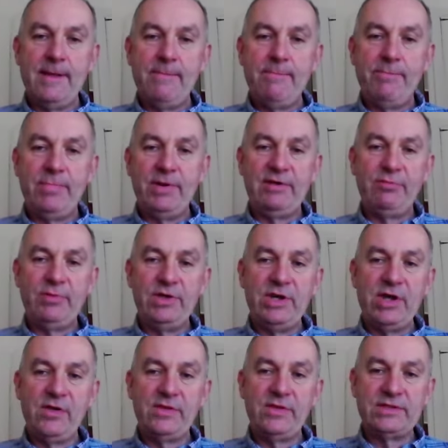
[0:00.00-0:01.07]
But if we
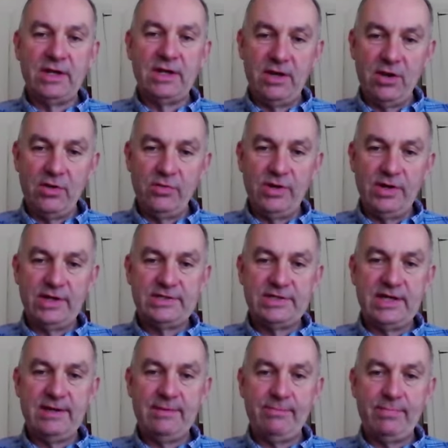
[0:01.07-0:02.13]
know there's a longer
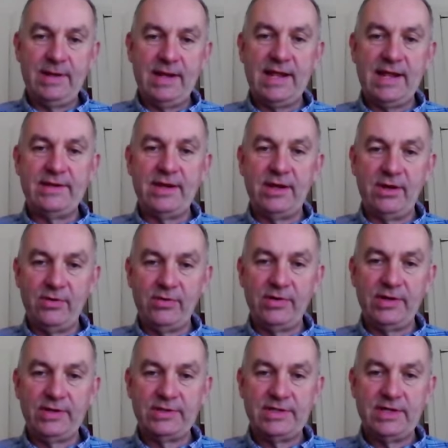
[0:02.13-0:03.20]
term plan, a
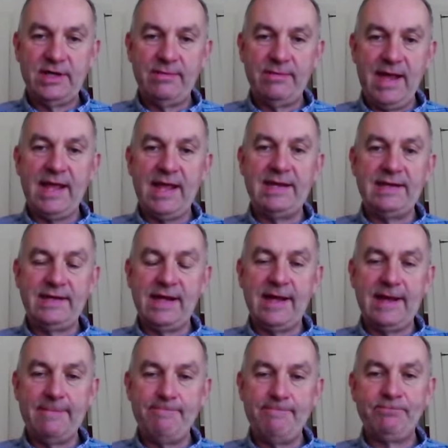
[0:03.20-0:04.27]
longer term end
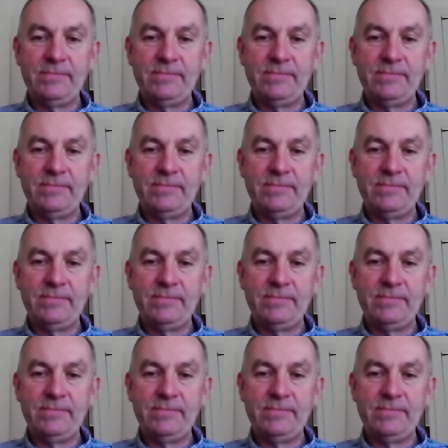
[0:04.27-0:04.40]
game,